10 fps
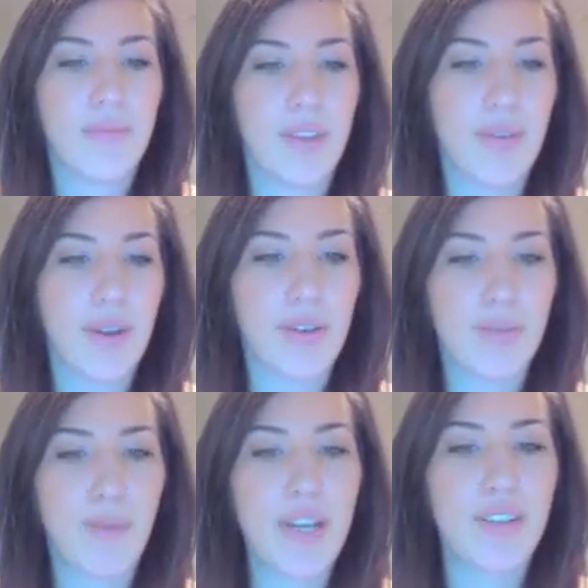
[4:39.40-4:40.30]
There we go.
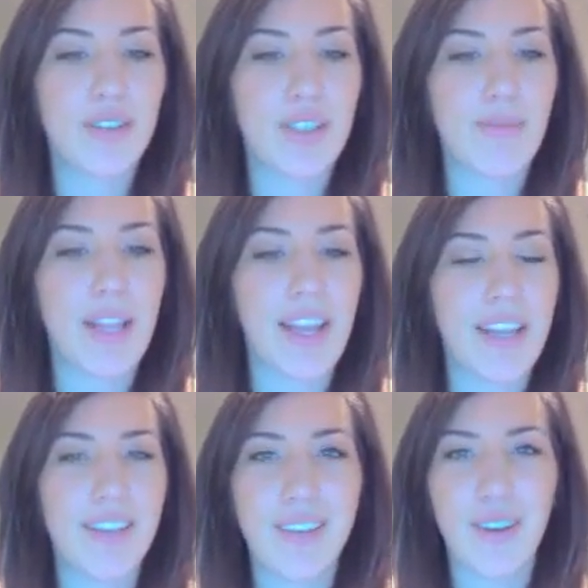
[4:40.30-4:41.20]
It's pretty close to my
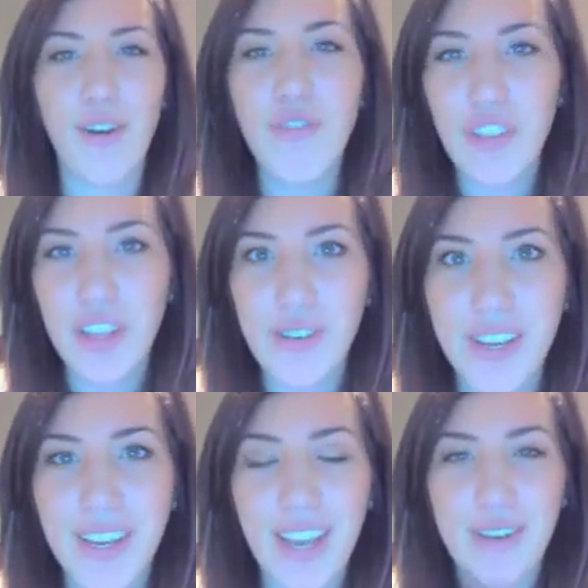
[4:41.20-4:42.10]
line. Hopefully you
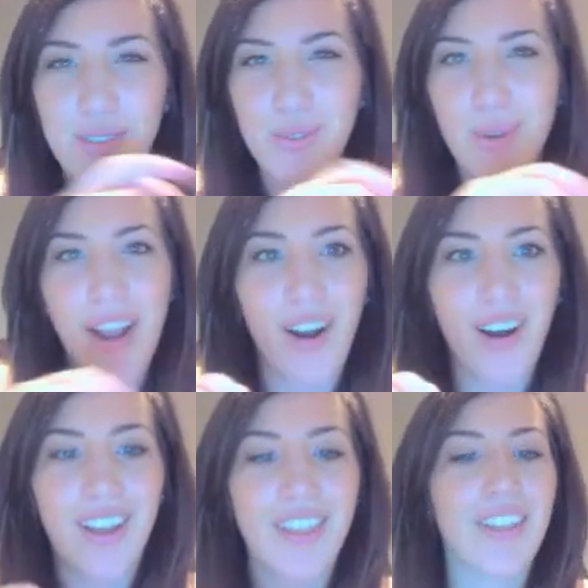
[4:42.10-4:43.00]
can get yours right
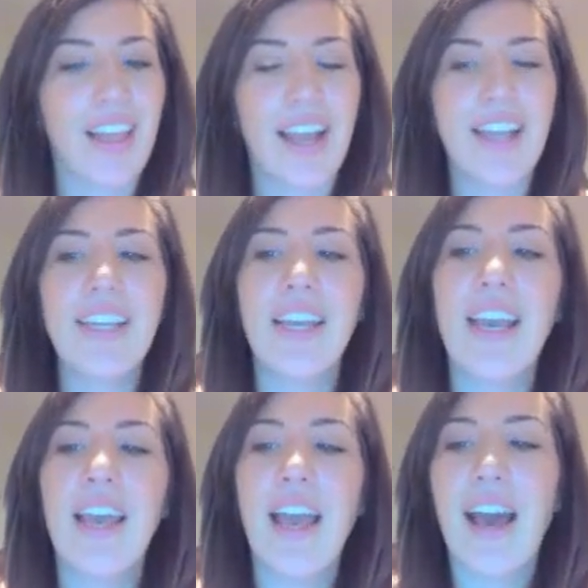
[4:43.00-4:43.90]
on the line.
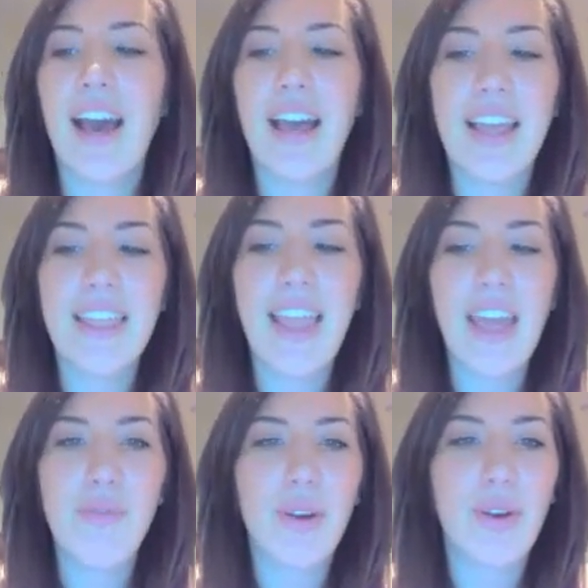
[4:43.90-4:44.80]
And
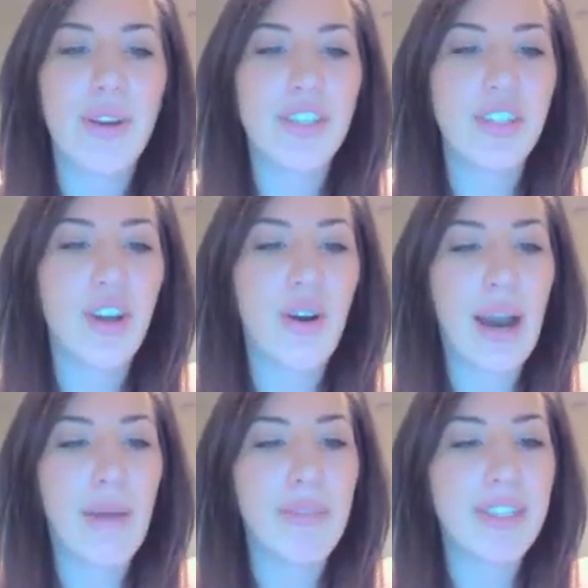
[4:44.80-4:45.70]
then we're going to go
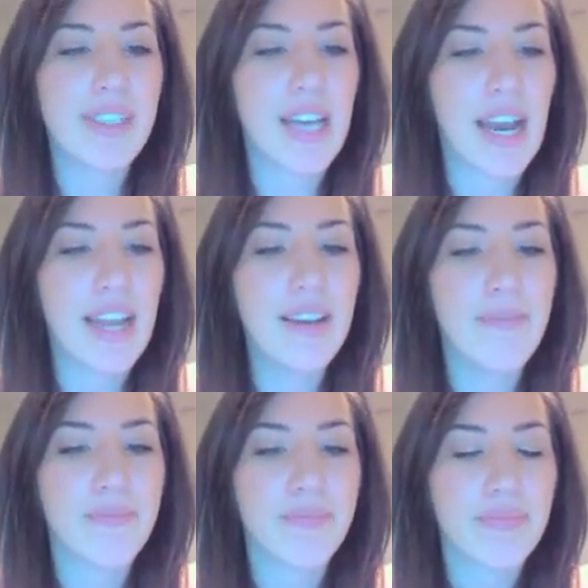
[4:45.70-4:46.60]
up the side.
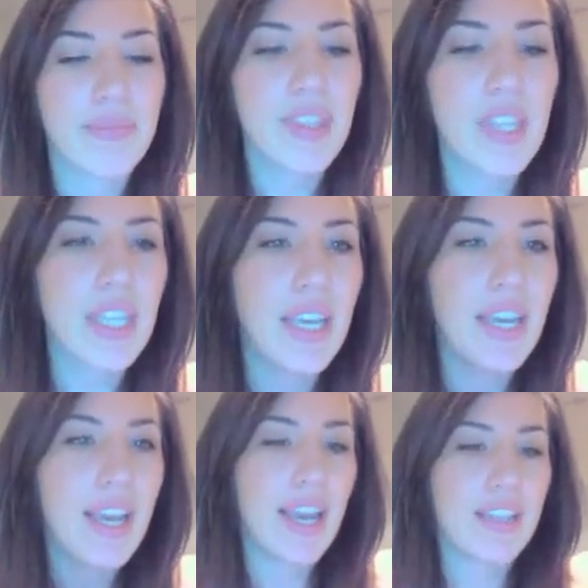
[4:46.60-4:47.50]

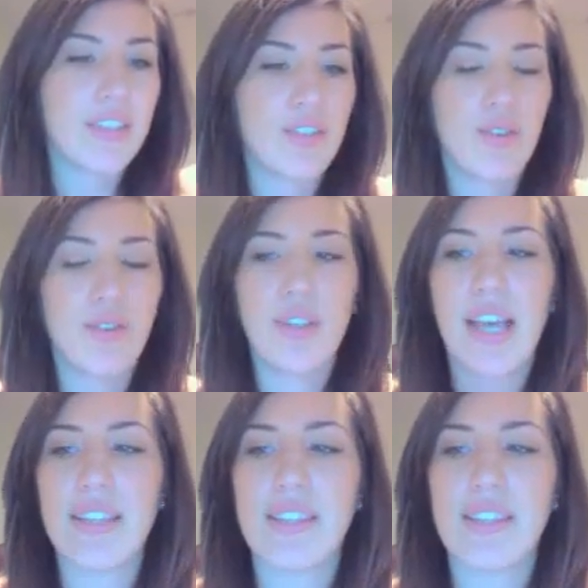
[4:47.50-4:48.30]
And so I'm